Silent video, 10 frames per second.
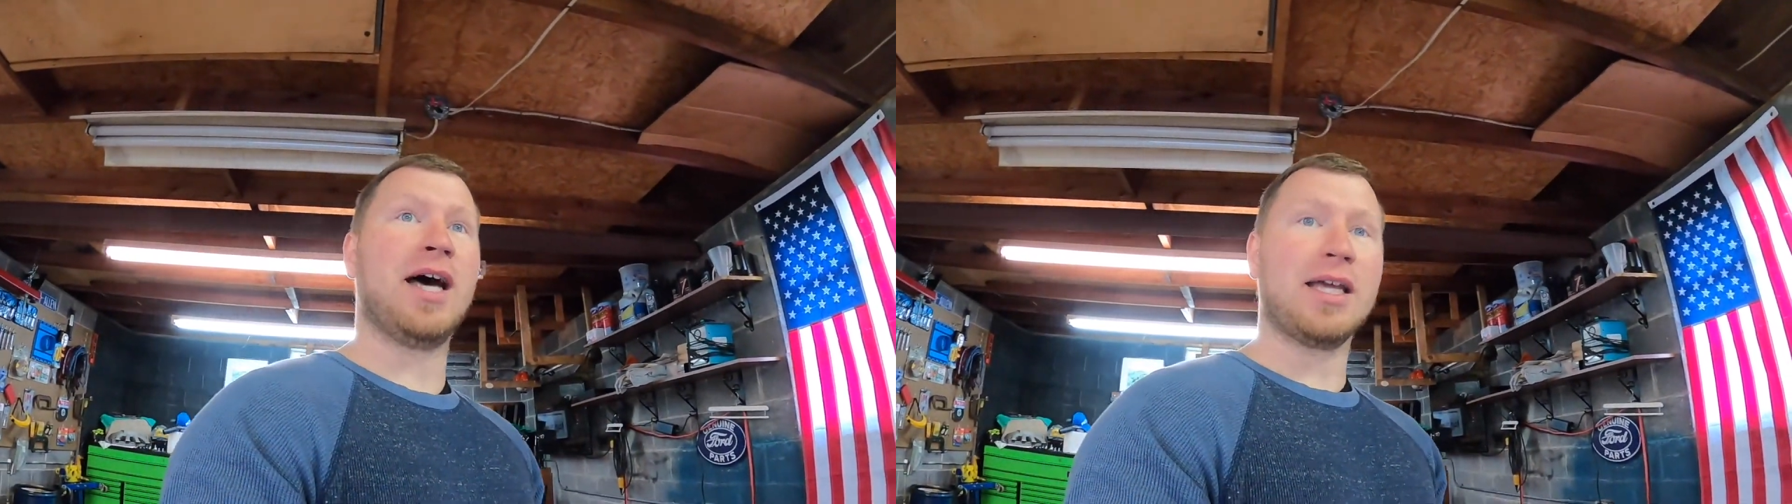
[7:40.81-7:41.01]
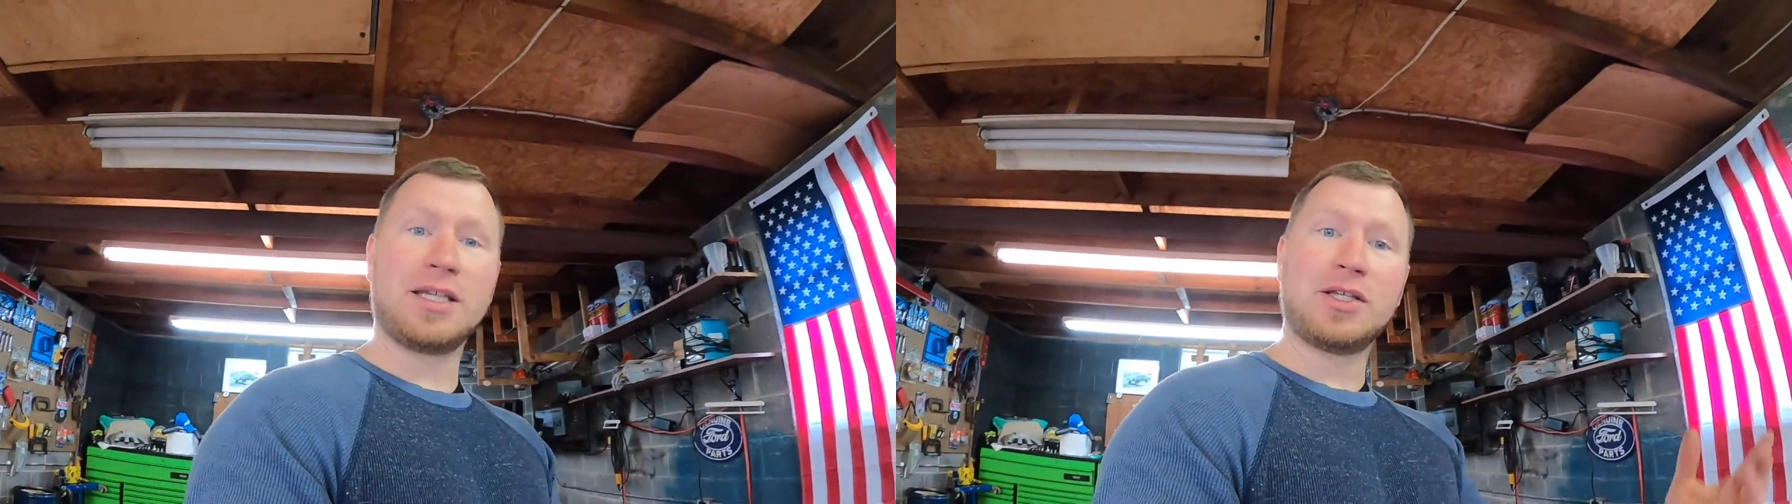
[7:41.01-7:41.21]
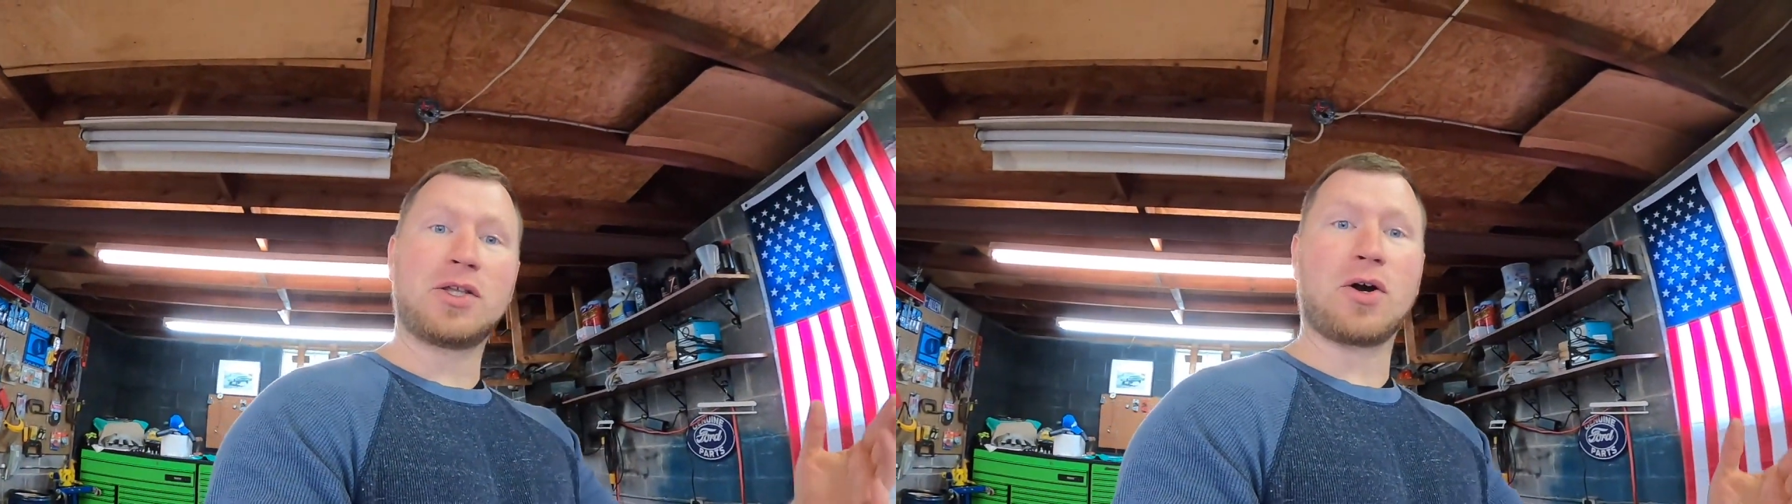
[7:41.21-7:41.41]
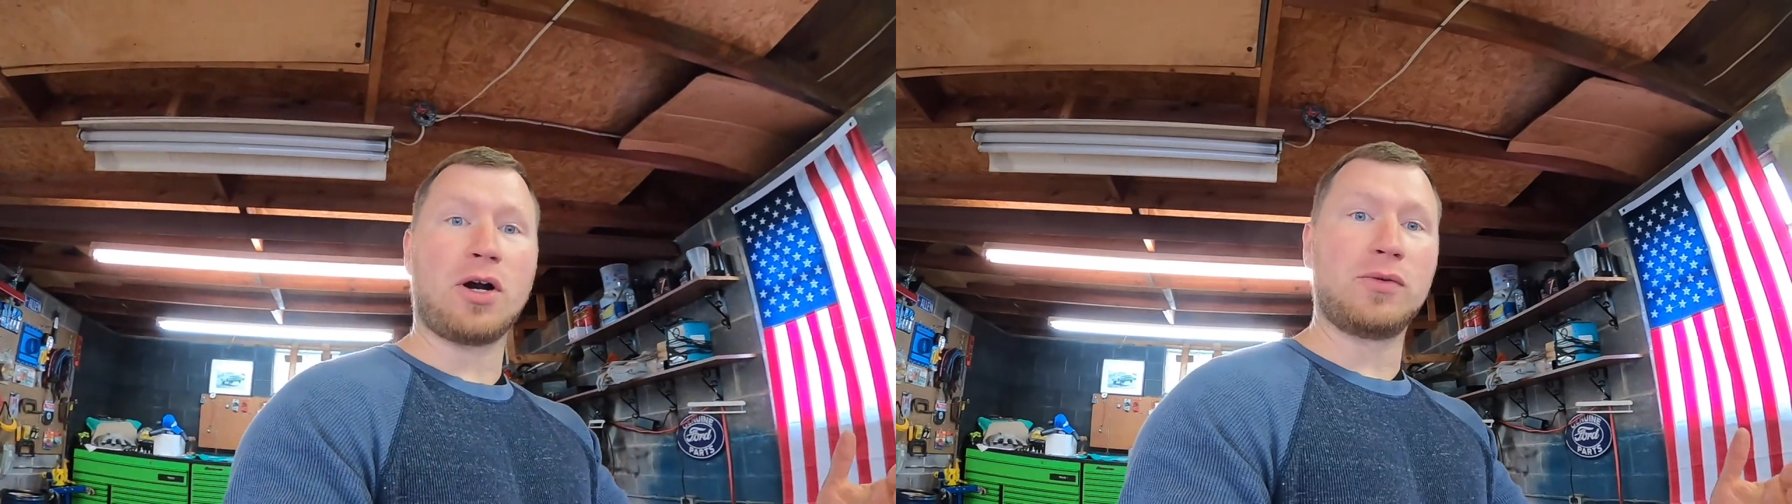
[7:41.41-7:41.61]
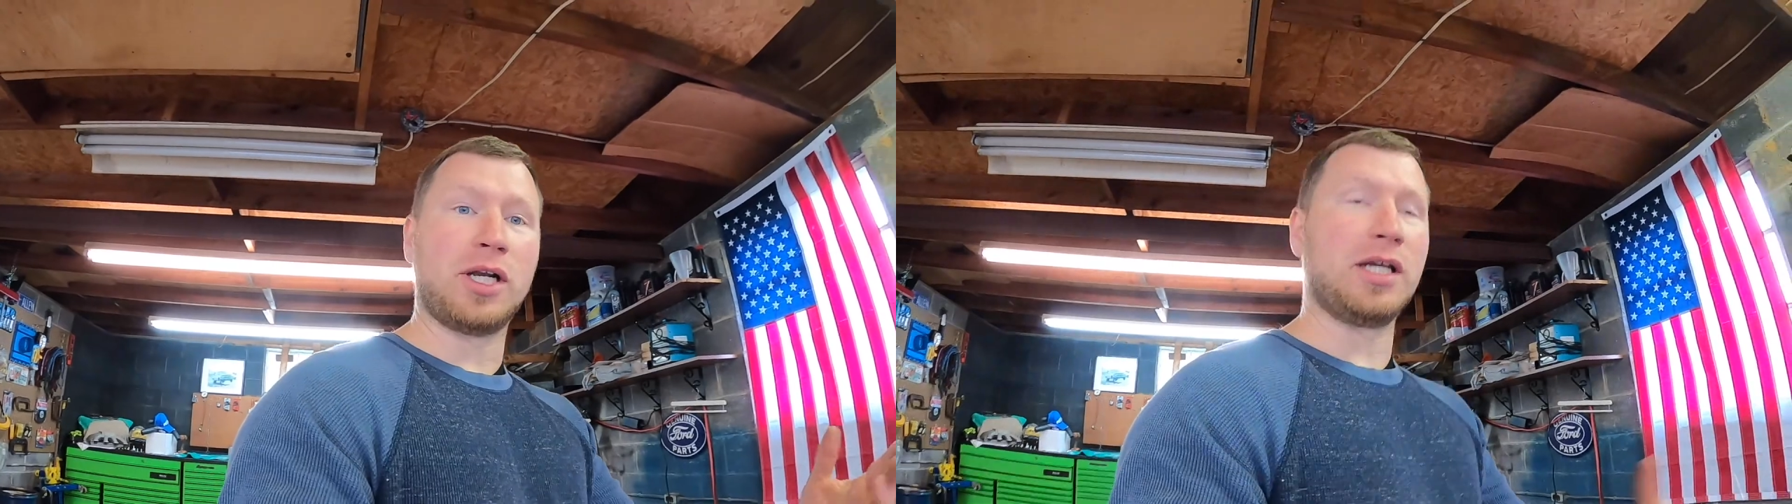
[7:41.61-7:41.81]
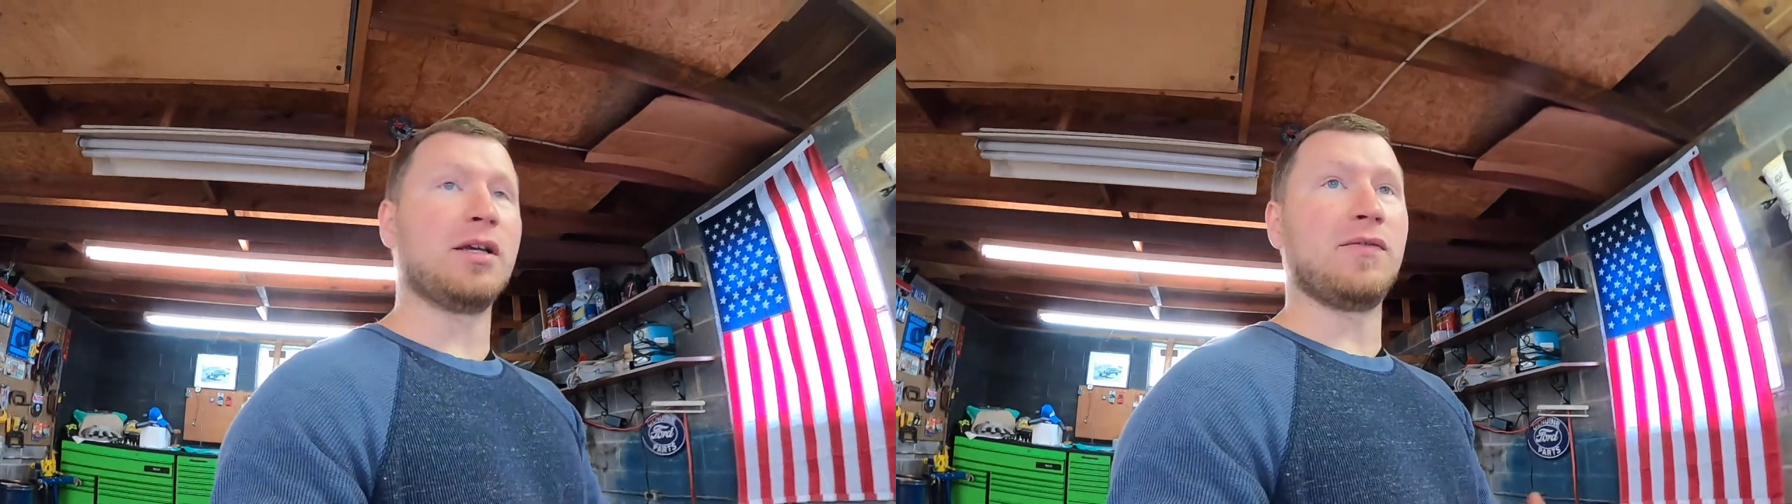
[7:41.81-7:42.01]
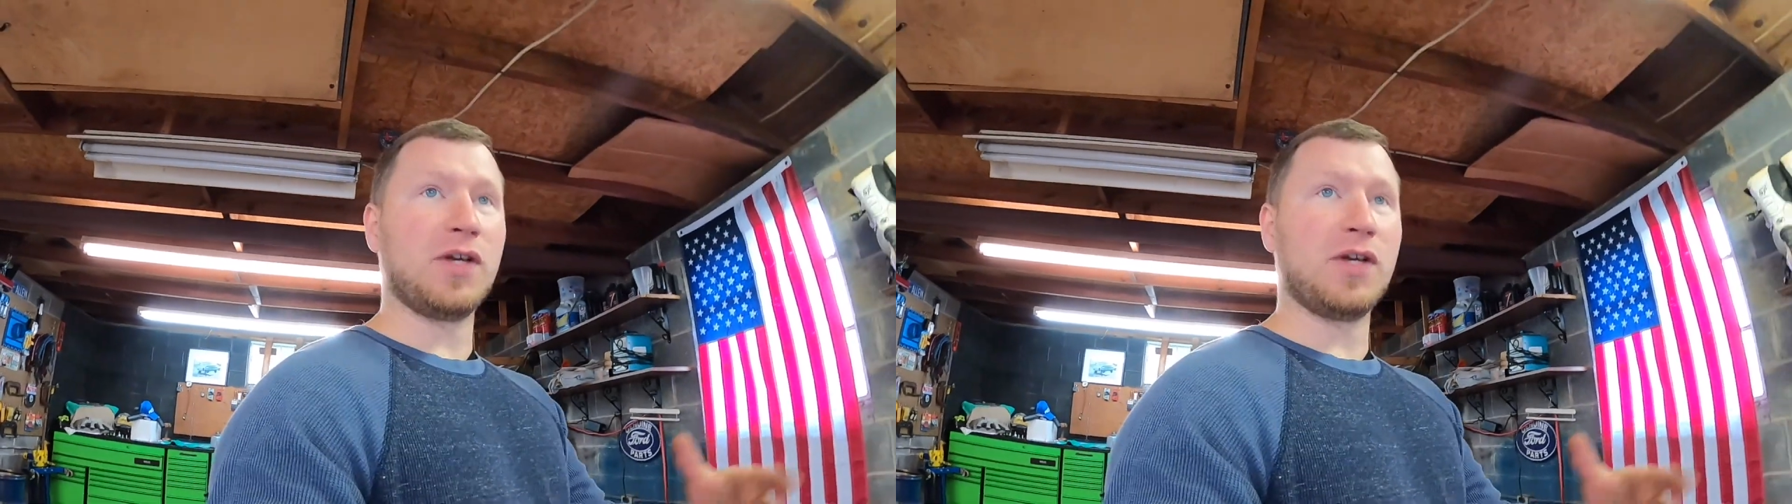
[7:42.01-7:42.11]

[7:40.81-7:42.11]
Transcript: I can get the car running.